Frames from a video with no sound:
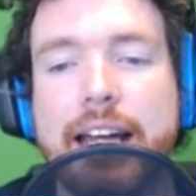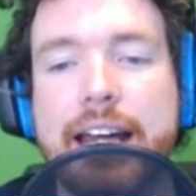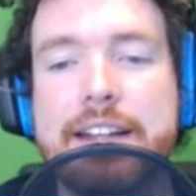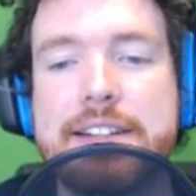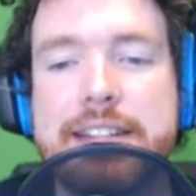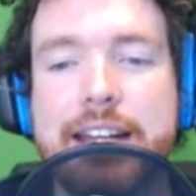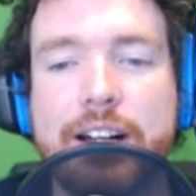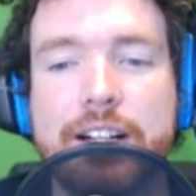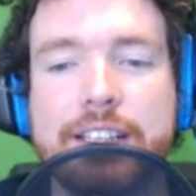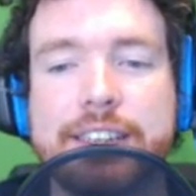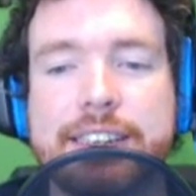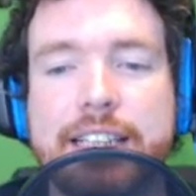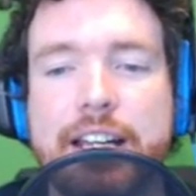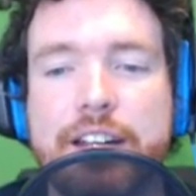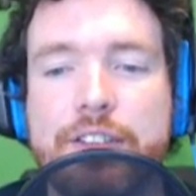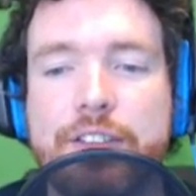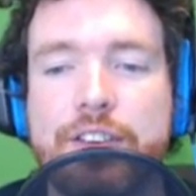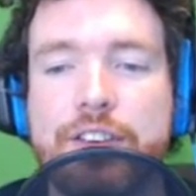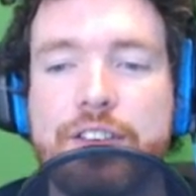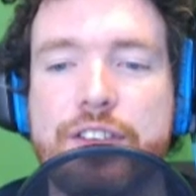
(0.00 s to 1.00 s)
And
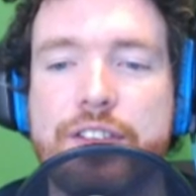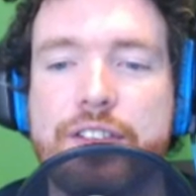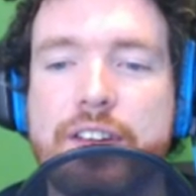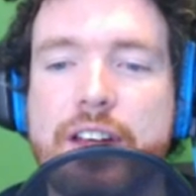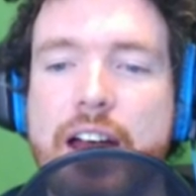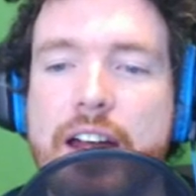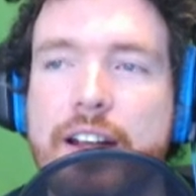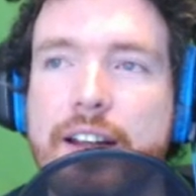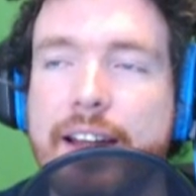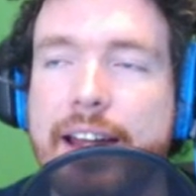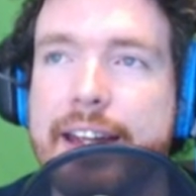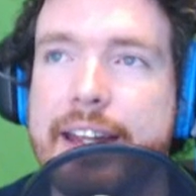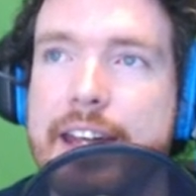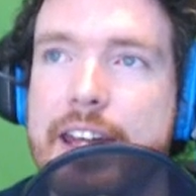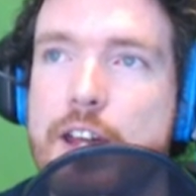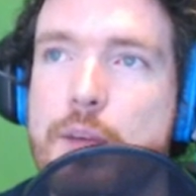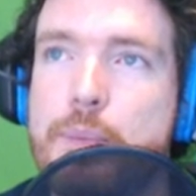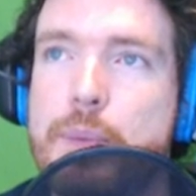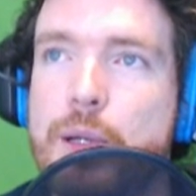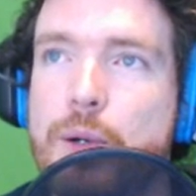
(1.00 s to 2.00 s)
TerraSave is kind of
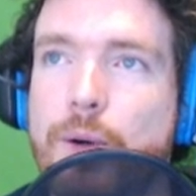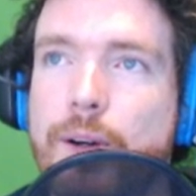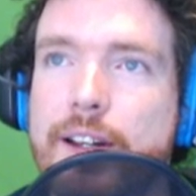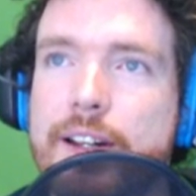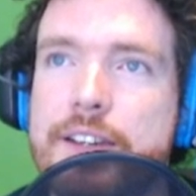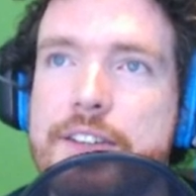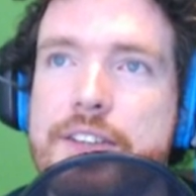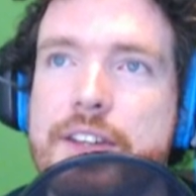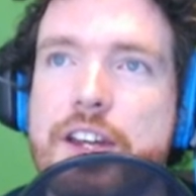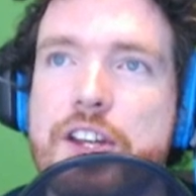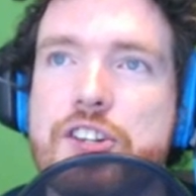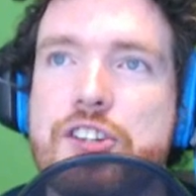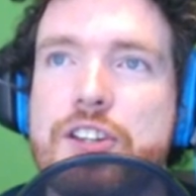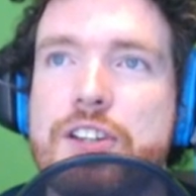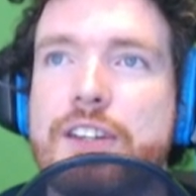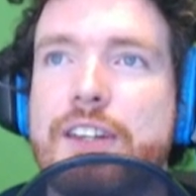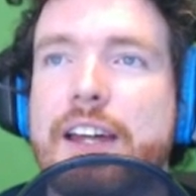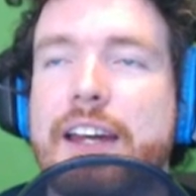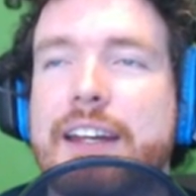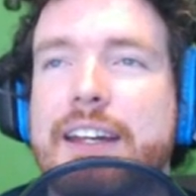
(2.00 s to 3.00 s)
like a hippie
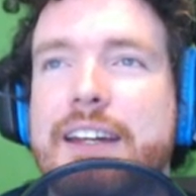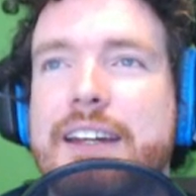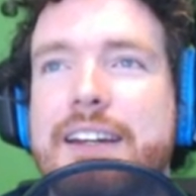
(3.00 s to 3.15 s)
organization.